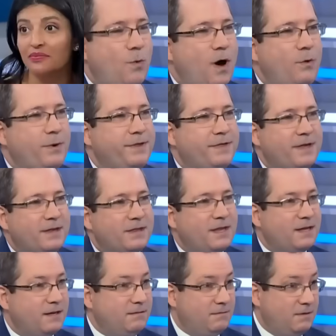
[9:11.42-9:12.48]
Well, we think
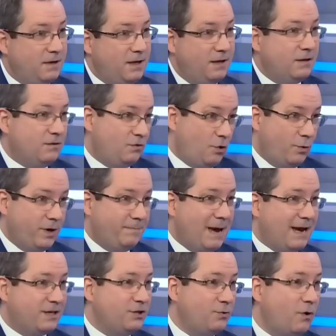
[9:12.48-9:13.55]
that going
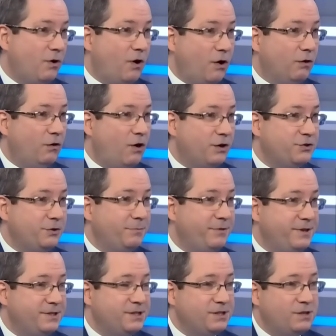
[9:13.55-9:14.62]
back to our long-term
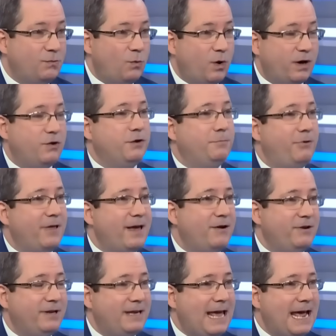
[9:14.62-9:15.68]
thesis on what could play
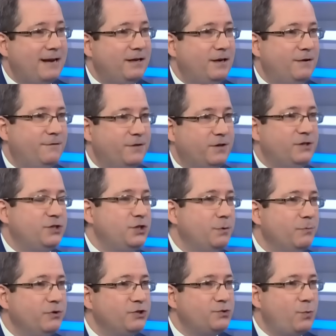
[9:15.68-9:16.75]
out in Canada, if the
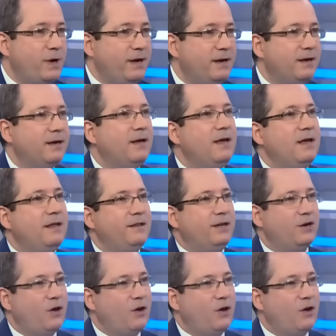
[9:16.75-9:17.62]
consumer is weak, the